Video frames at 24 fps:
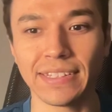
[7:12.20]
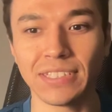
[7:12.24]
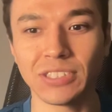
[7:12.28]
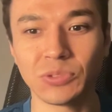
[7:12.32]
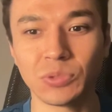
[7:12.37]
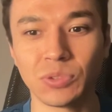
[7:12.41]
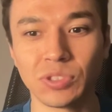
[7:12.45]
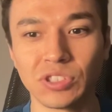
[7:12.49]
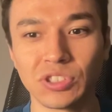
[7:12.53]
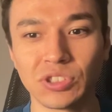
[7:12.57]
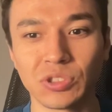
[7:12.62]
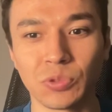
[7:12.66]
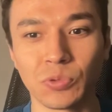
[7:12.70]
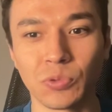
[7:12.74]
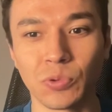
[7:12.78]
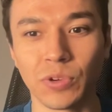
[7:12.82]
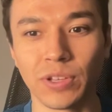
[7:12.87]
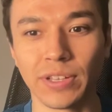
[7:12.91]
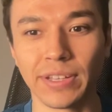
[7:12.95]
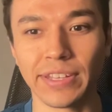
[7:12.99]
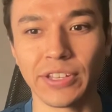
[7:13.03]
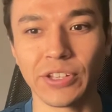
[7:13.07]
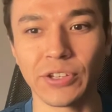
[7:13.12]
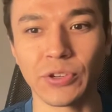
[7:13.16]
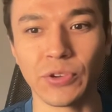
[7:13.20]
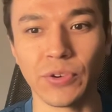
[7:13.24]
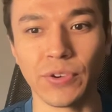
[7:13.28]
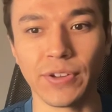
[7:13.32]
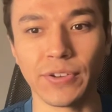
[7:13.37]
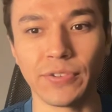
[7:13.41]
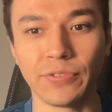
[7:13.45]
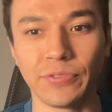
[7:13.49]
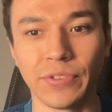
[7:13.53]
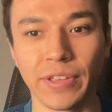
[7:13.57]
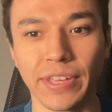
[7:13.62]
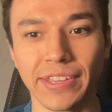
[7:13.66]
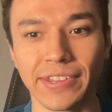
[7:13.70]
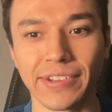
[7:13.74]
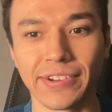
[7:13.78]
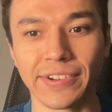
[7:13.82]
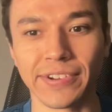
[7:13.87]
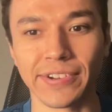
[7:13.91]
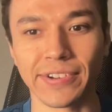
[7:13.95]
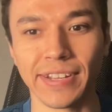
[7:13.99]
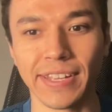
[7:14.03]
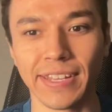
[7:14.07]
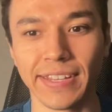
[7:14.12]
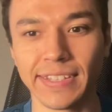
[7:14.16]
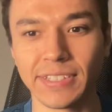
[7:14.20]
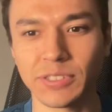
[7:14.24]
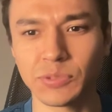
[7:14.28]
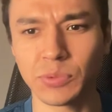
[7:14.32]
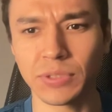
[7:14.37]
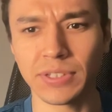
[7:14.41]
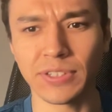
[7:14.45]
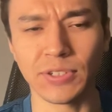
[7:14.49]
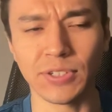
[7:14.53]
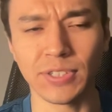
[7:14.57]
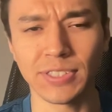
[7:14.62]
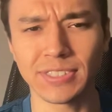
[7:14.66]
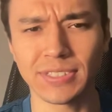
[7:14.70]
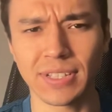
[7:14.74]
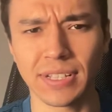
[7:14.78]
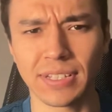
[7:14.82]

this one's a really good figure. This one looks